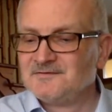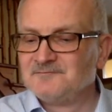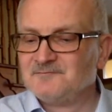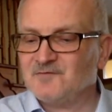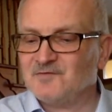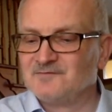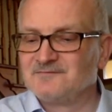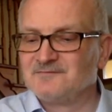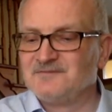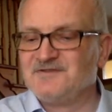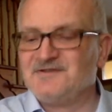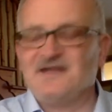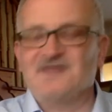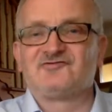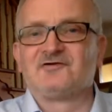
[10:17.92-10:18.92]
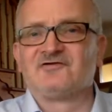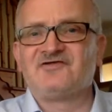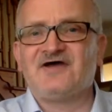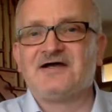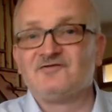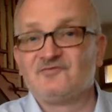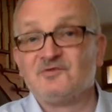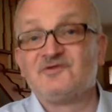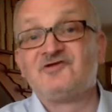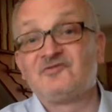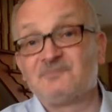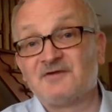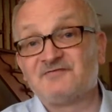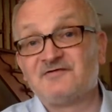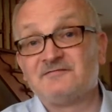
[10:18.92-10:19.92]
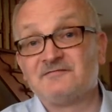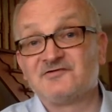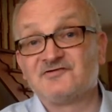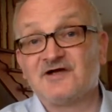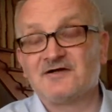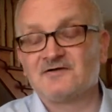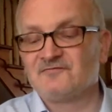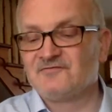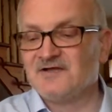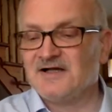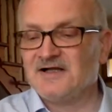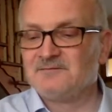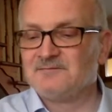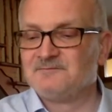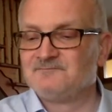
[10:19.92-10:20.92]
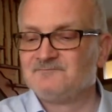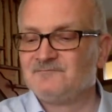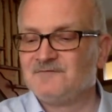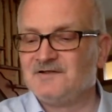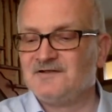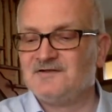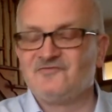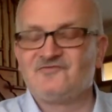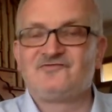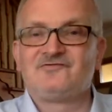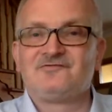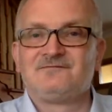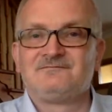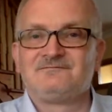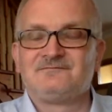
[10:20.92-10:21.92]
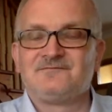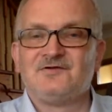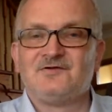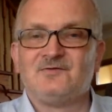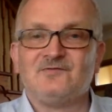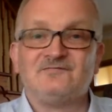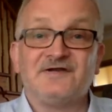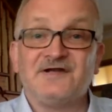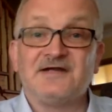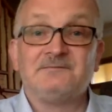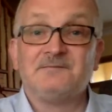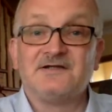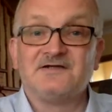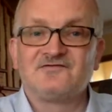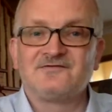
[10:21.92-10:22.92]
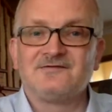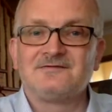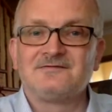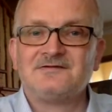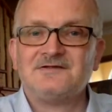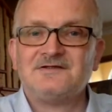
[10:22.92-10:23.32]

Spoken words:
But I mean, Natural Science, which is my favourite track off the album, is, you know, over 9 minutes long.